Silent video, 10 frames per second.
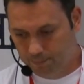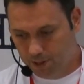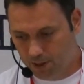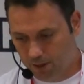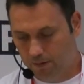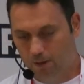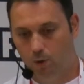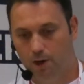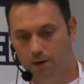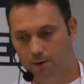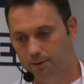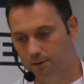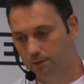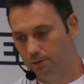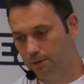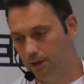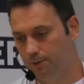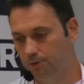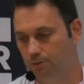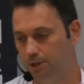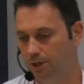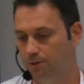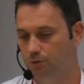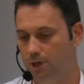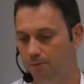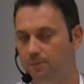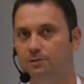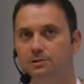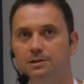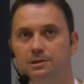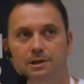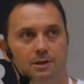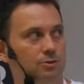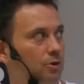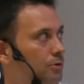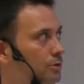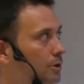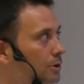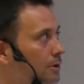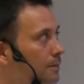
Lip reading: Yeah, we are coming to the end because this is a short talk.